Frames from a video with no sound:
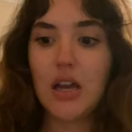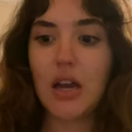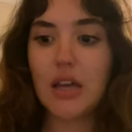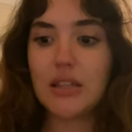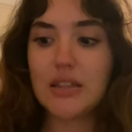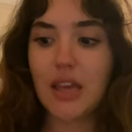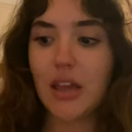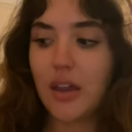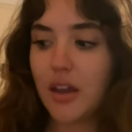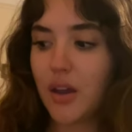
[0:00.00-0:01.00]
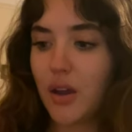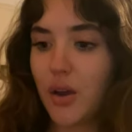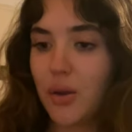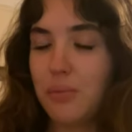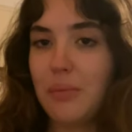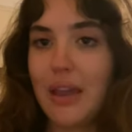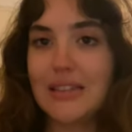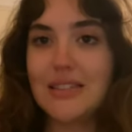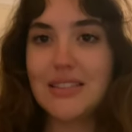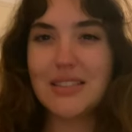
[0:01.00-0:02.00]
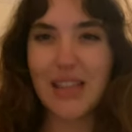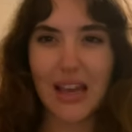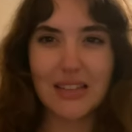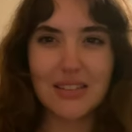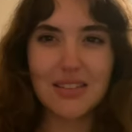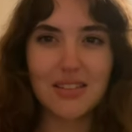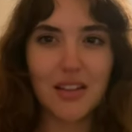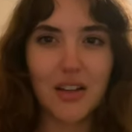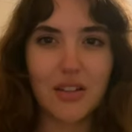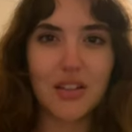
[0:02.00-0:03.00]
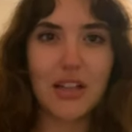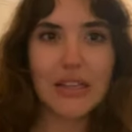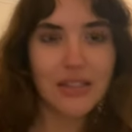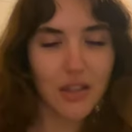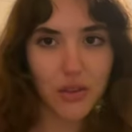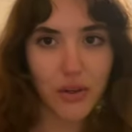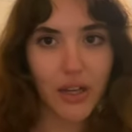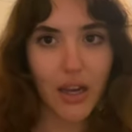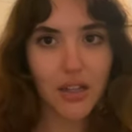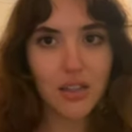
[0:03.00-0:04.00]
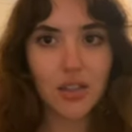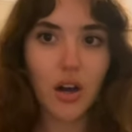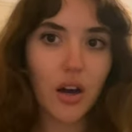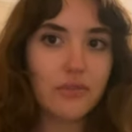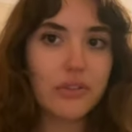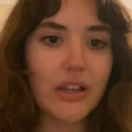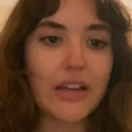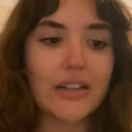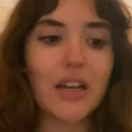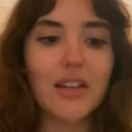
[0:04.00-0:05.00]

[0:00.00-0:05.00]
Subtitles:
I think, made sense. You know, the classic third act conflict.